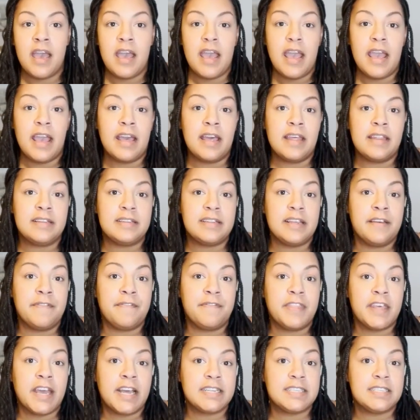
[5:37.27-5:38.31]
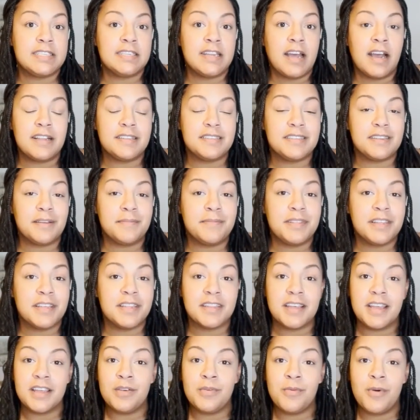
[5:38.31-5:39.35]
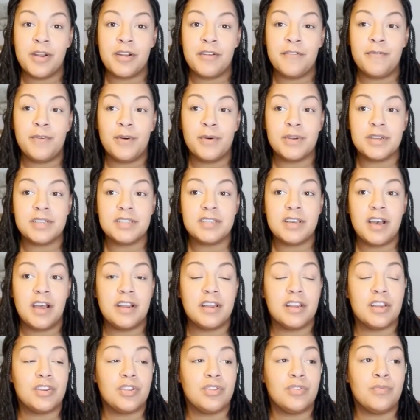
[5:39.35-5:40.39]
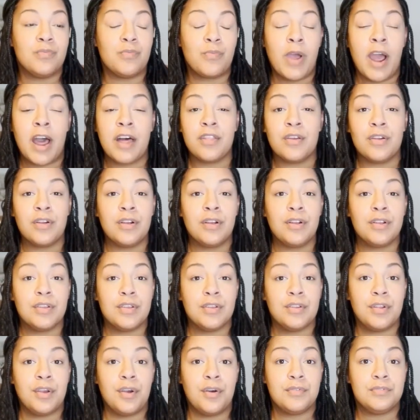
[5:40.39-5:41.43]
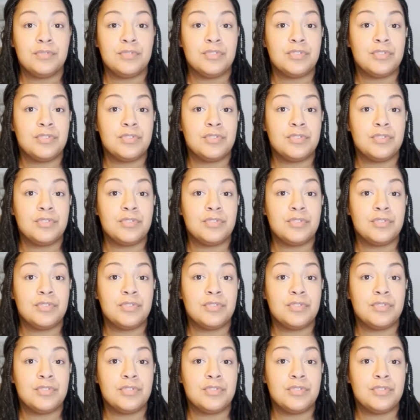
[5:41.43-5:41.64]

And if that's not something that you want to focus on and you'd rather, you know,